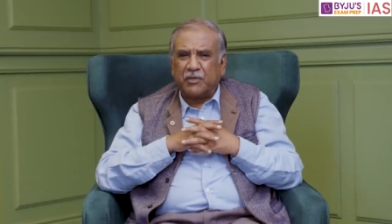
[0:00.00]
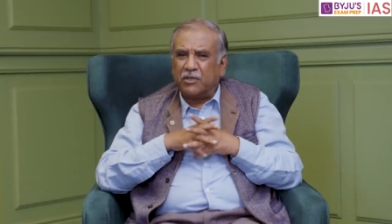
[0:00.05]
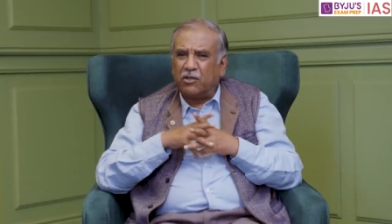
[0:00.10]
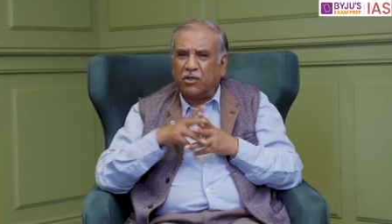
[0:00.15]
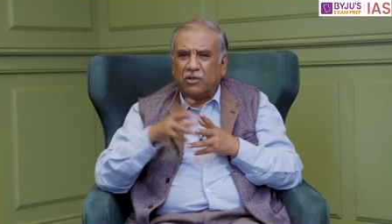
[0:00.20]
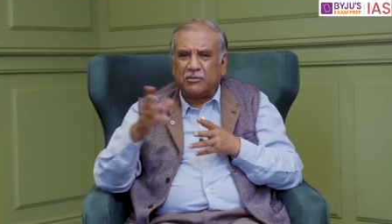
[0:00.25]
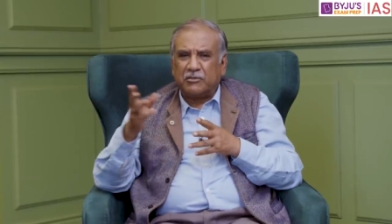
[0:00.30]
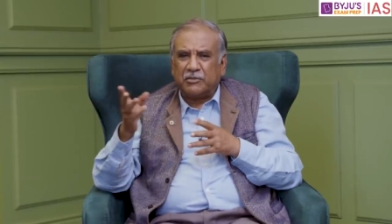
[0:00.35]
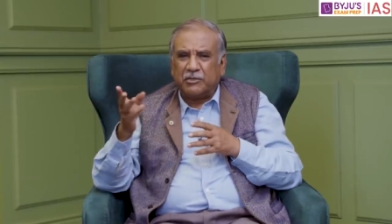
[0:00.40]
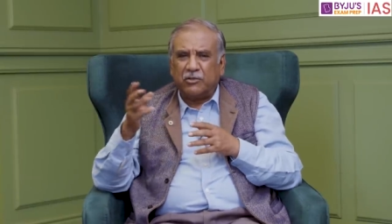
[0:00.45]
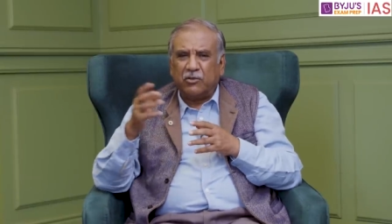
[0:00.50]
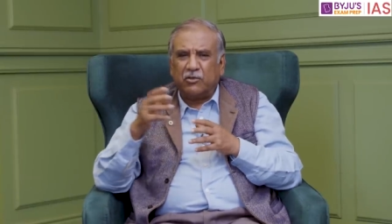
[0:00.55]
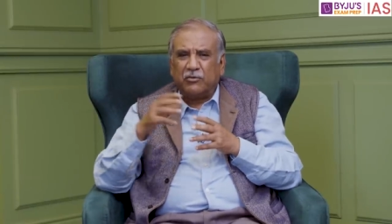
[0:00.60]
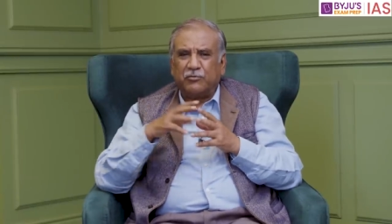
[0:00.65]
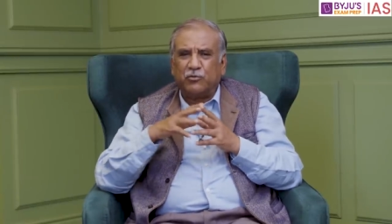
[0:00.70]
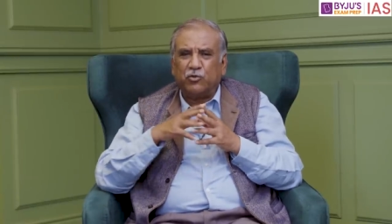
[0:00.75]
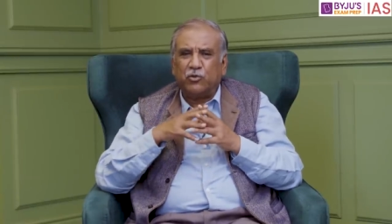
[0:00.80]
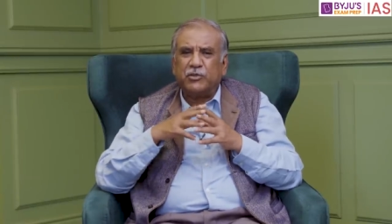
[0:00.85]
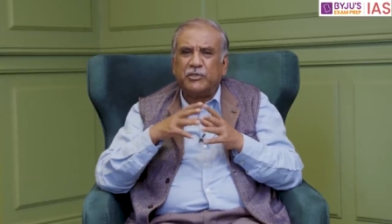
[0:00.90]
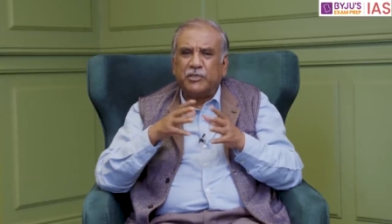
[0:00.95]
not 3 or
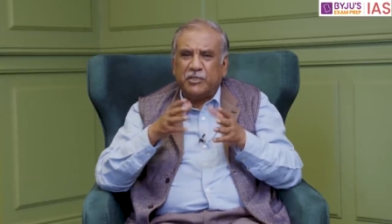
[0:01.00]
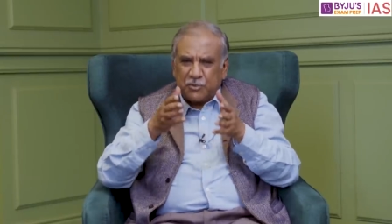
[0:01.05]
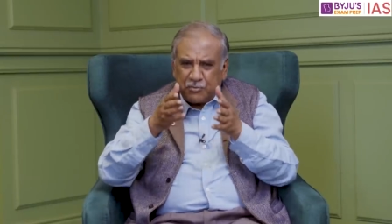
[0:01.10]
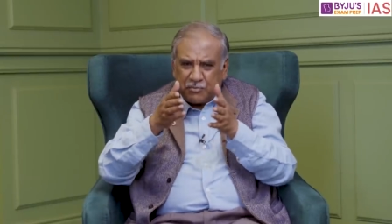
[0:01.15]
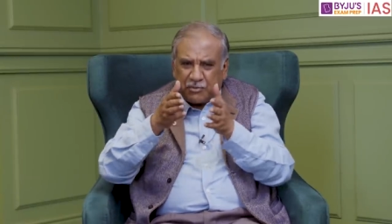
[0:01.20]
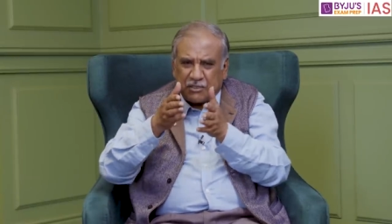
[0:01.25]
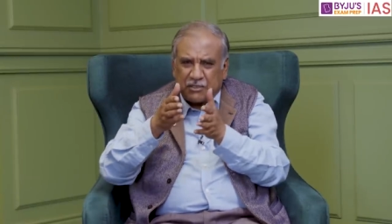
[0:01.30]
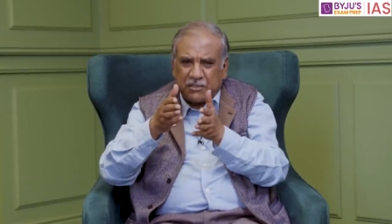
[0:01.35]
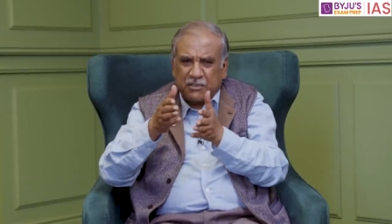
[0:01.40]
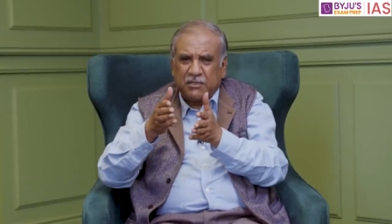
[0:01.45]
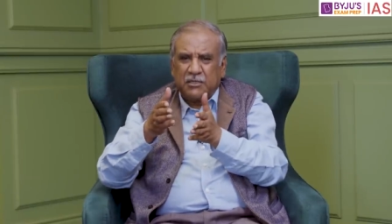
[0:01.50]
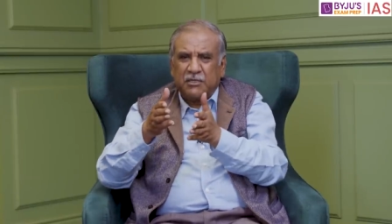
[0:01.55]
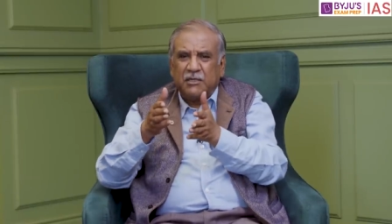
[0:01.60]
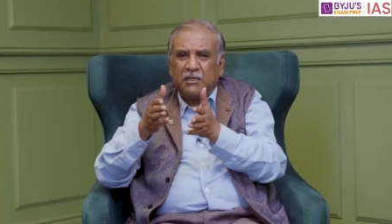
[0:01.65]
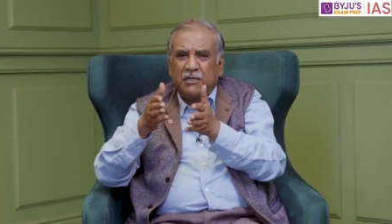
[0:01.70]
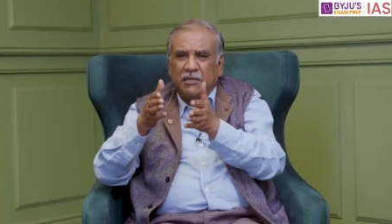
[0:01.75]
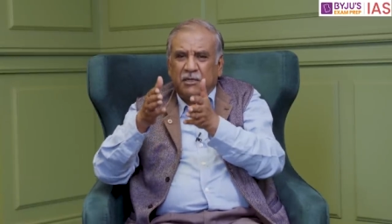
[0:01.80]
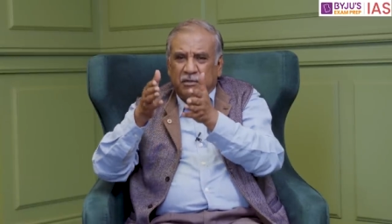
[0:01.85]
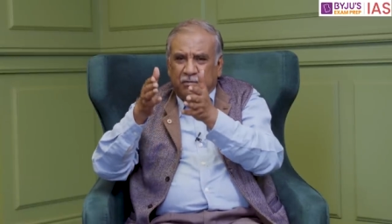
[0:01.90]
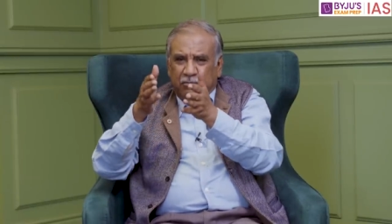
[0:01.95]
4 years, but
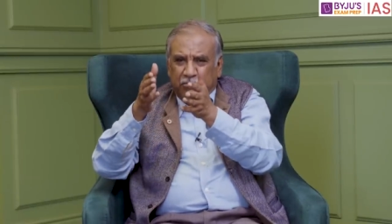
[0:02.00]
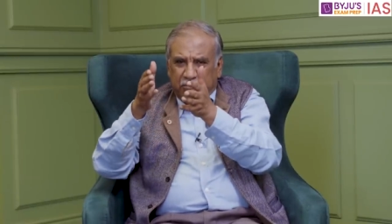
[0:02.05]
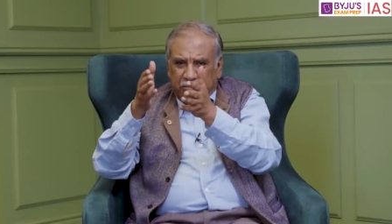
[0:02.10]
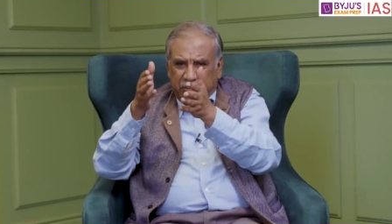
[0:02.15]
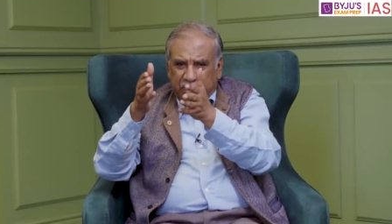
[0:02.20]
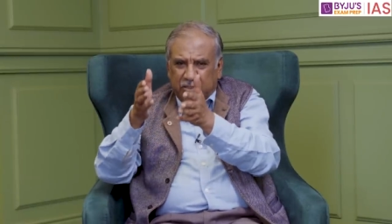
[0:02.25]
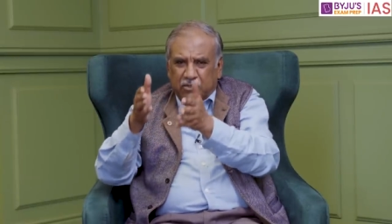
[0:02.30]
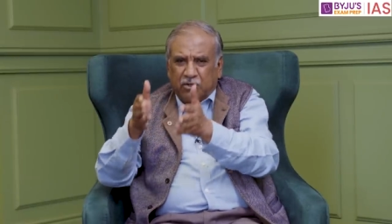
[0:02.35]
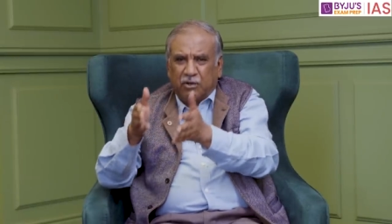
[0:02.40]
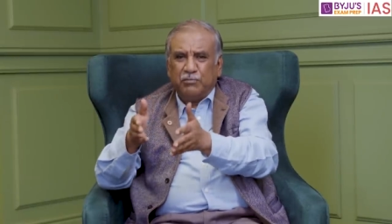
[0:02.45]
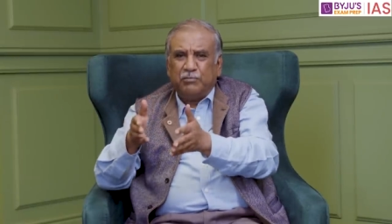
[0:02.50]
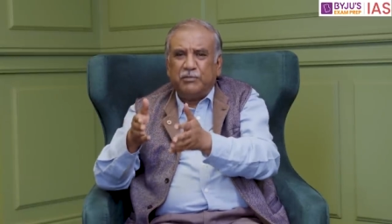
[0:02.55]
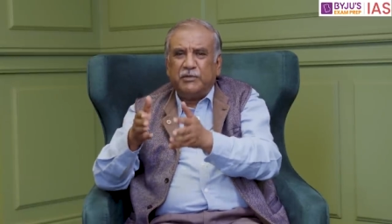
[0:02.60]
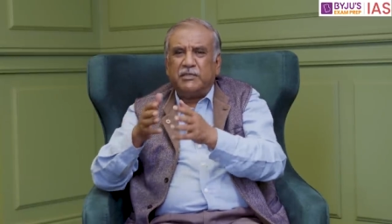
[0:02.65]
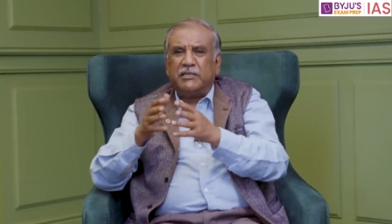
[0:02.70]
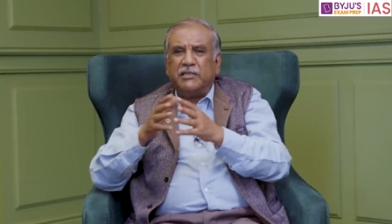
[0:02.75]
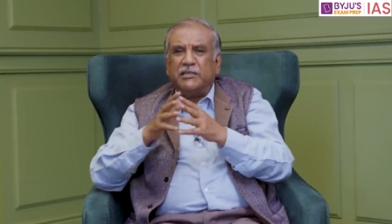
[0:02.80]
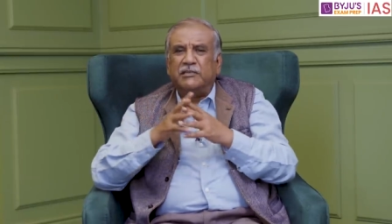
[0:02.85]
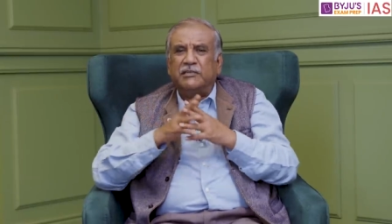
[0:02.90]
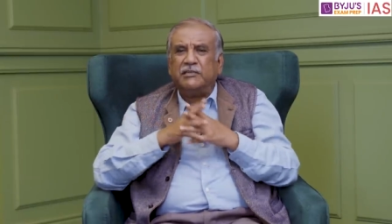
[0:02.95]
be
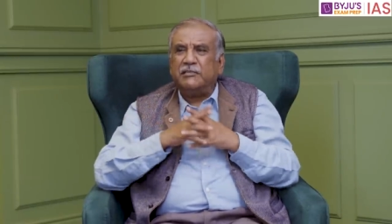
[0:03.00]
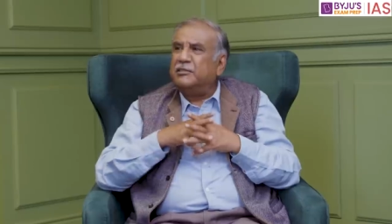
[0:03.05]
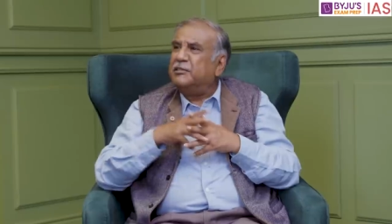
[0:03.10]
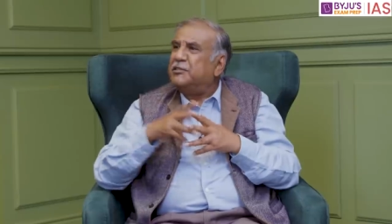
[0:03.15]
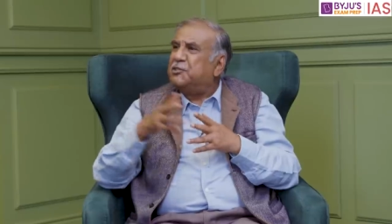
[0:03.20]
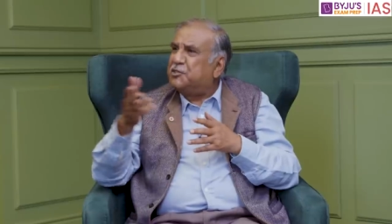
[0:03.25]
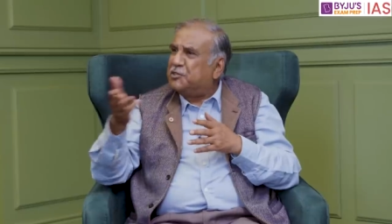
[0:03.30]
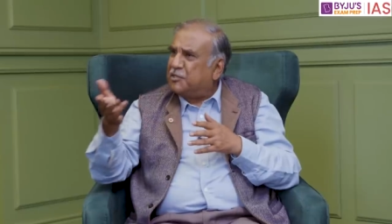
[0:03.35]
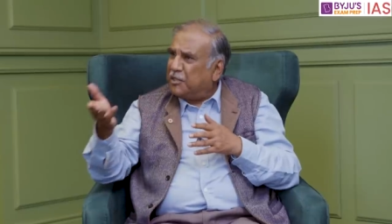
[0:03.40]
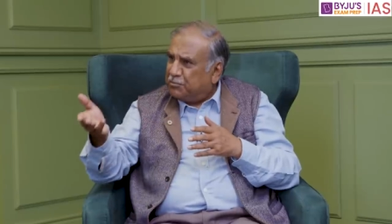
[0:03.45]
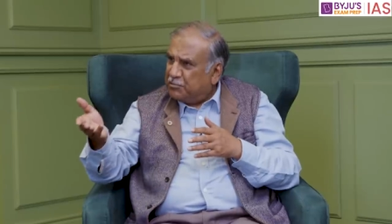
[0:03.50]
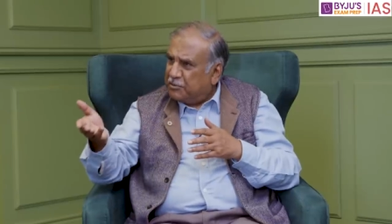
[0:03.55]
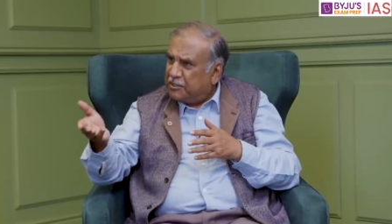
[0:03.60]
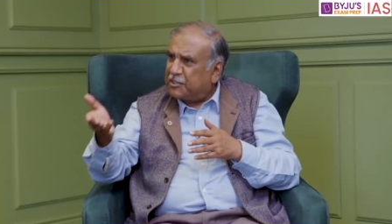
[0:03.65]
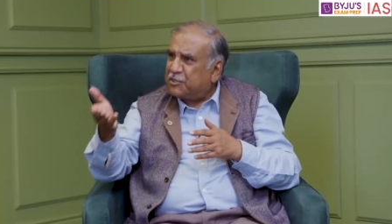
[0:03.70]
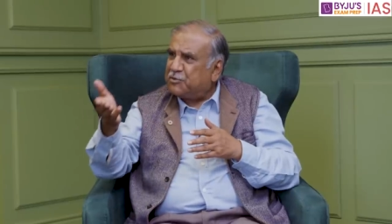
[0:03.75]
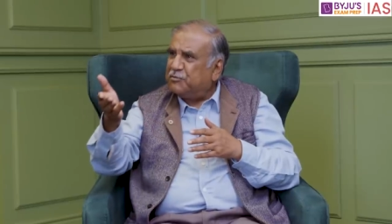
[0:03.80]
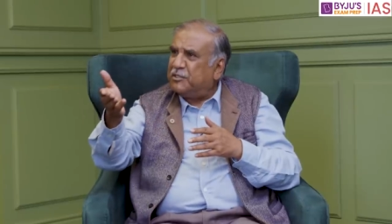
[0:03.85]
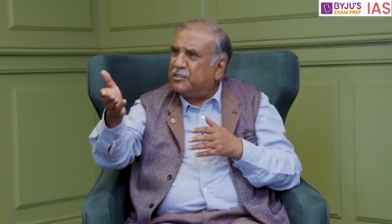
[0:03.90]
competent in the subjects